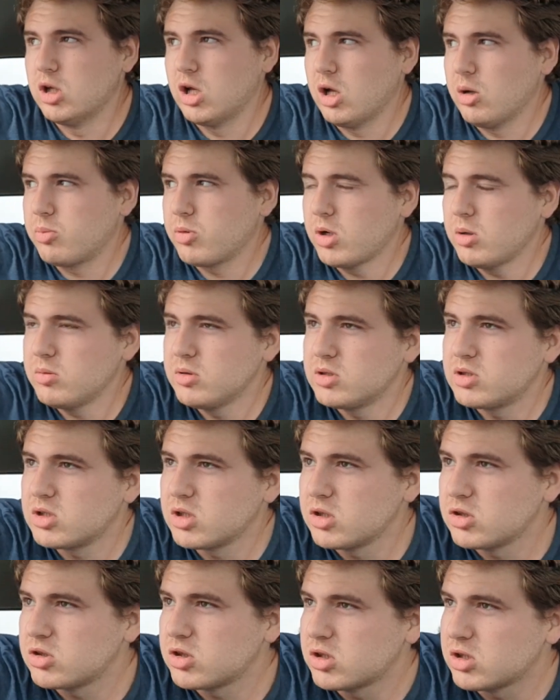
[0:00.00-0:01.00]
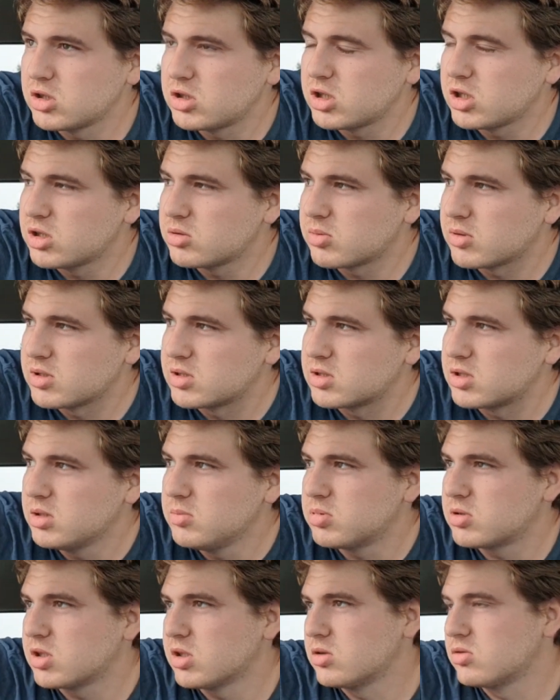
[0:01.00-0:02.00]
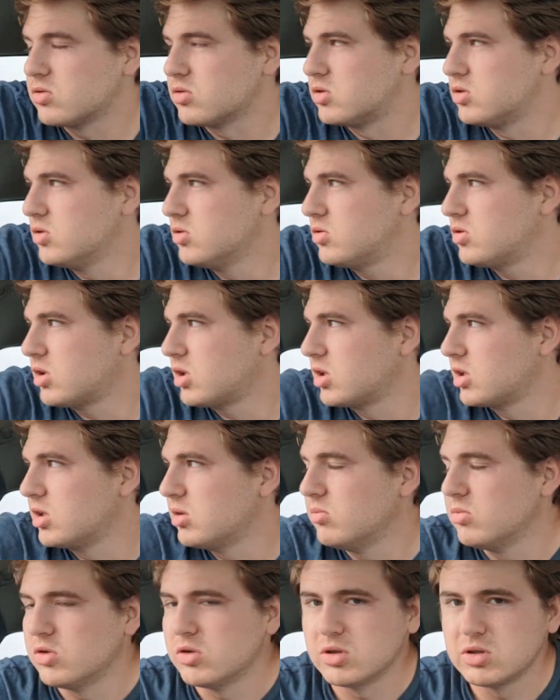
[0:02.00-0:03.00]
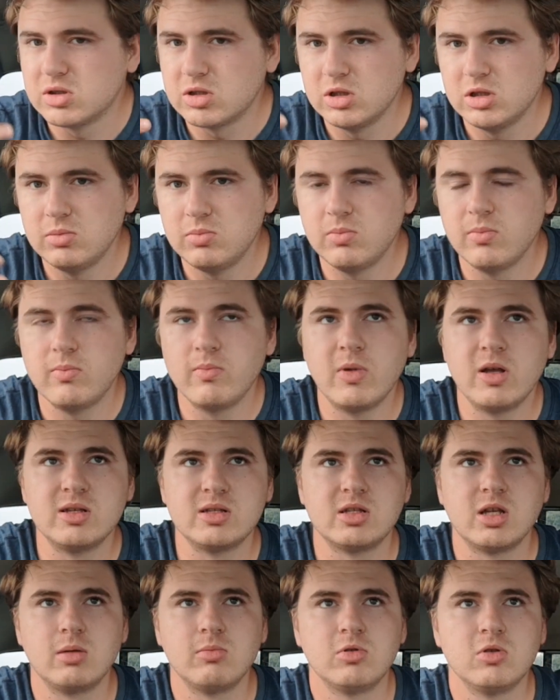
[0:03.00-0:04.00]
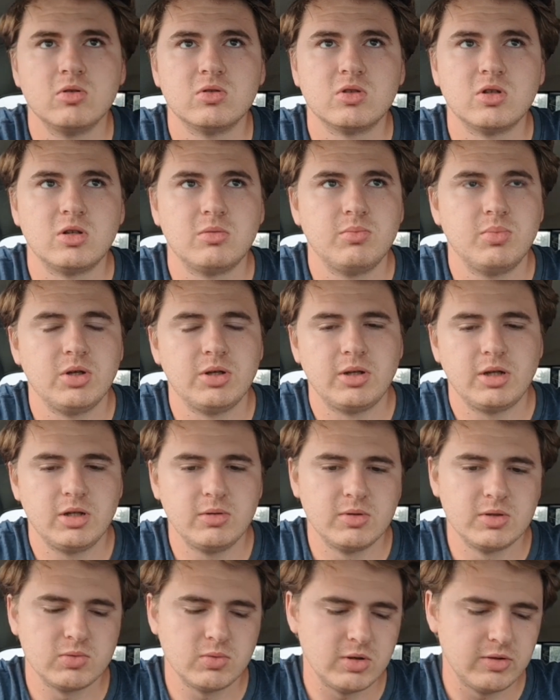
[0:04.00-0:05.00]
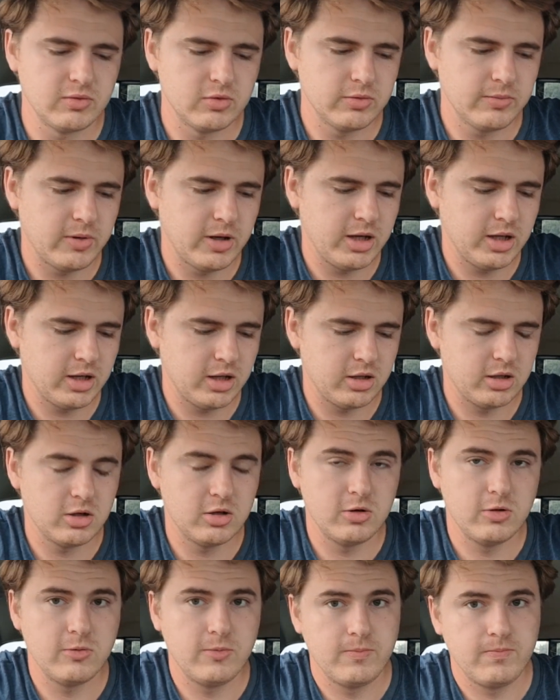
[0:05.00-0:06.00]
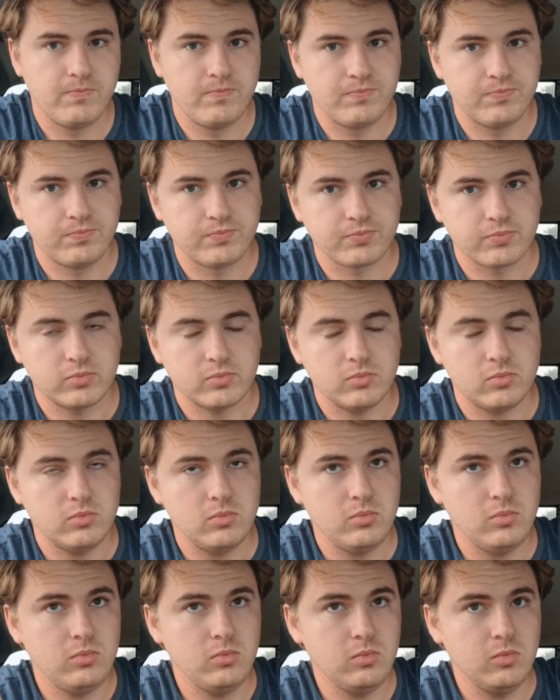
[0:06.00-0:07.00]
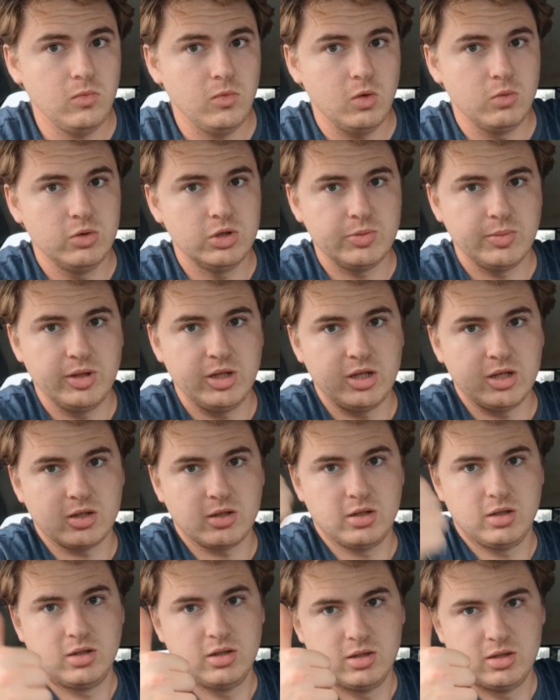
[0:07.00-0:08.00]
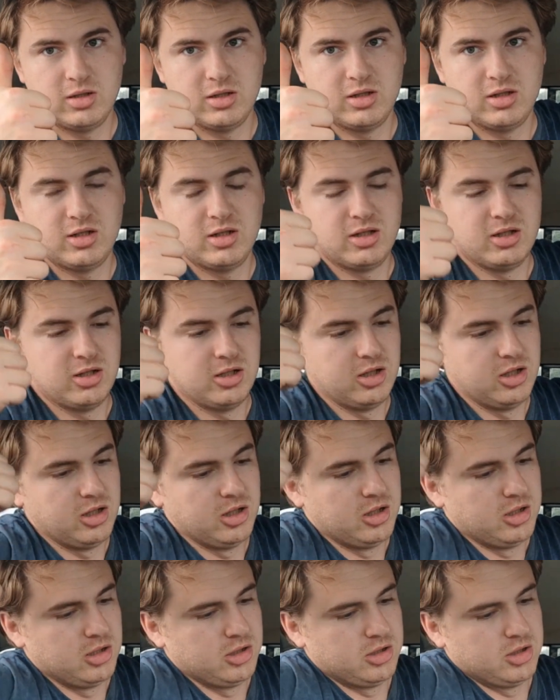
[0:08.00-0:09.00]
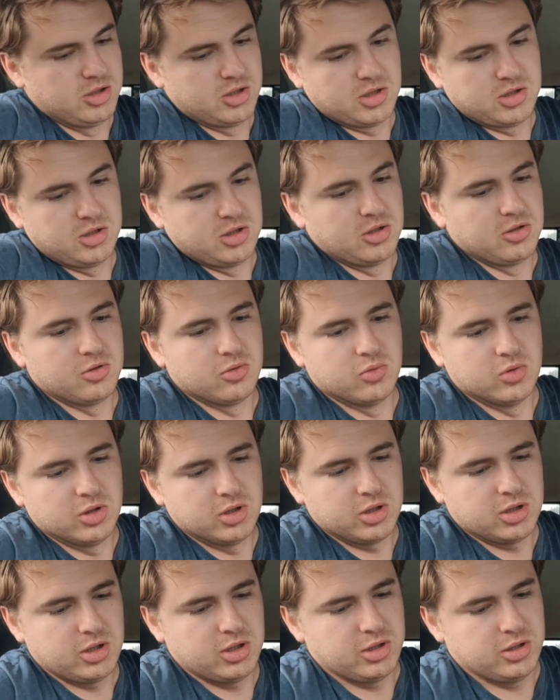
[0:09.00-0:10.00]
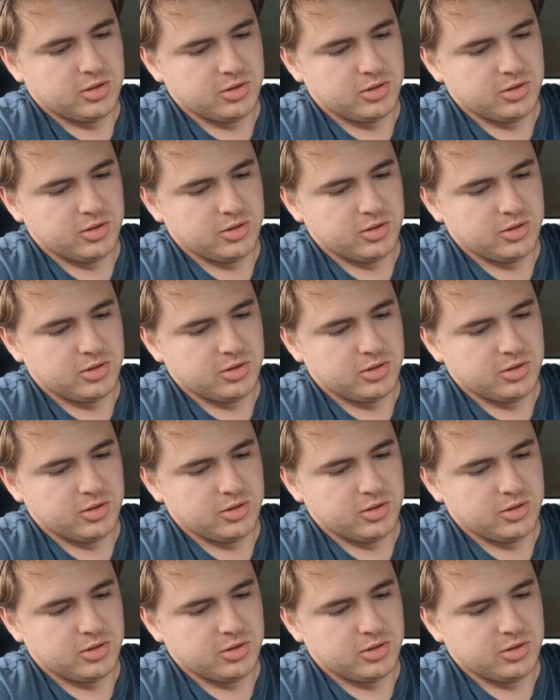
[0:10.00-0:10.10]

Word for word: I'll probably start trying to change my sleep schedule too, try to get more sleep as time goes on. But, anyways, whatever. I gotta go. Wish me luck just gonna go to work.